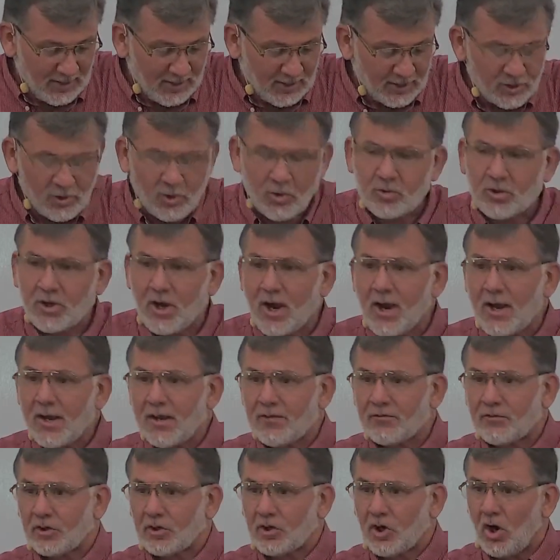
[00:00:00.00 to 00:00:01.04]
you know, God
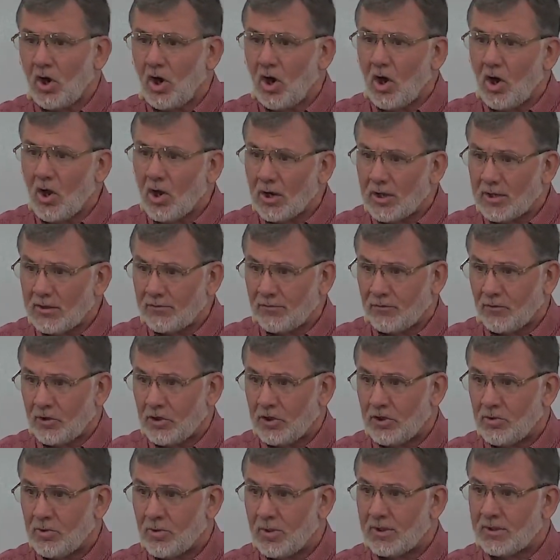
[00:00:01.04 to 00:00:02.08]
has a calling for
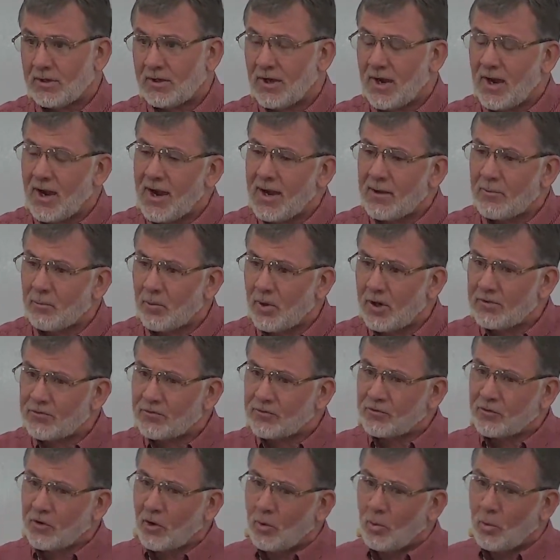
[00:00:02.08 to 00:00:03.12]
you, and God
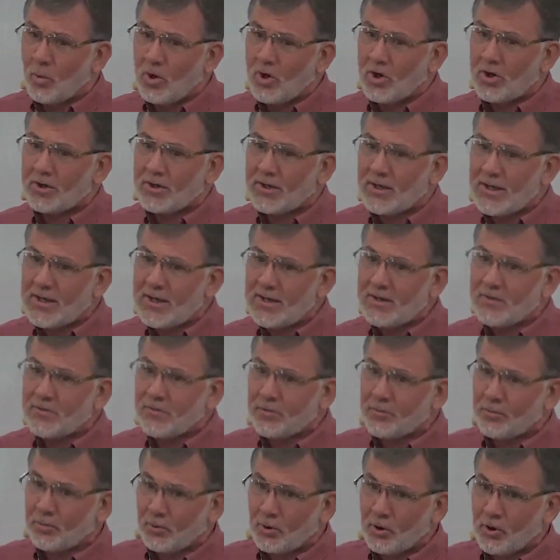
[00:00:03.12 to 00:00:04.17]
wants to work in and
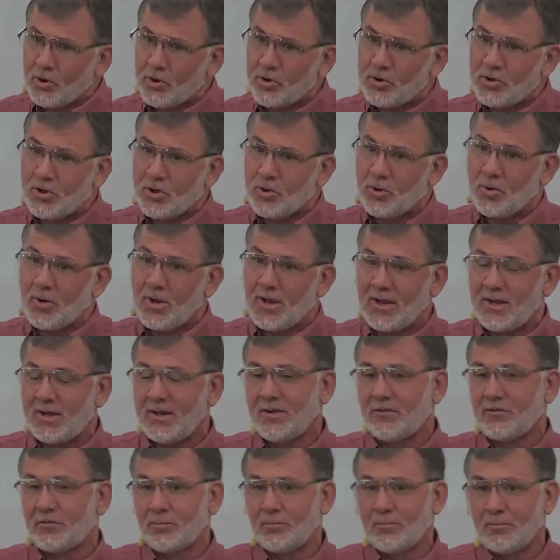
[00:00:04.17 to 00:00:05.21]
through you and
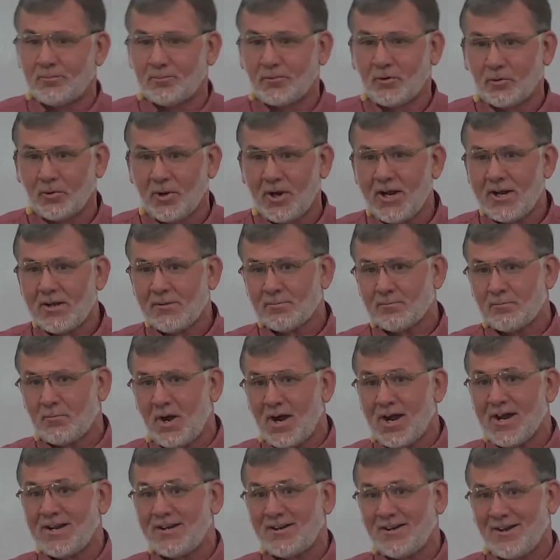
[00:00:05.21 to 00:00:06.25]
His great
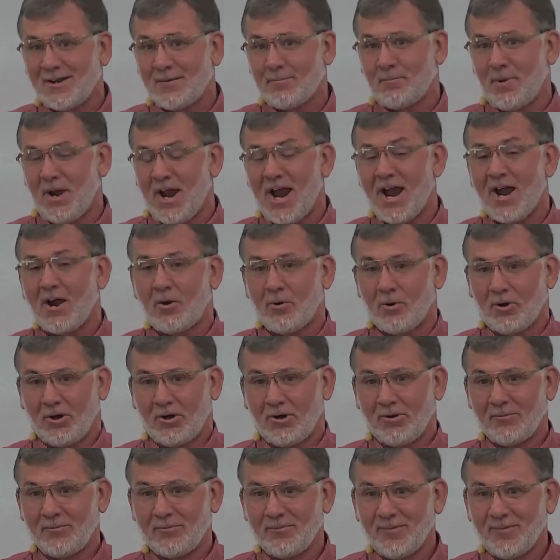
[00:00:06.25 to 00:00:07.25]
might and power.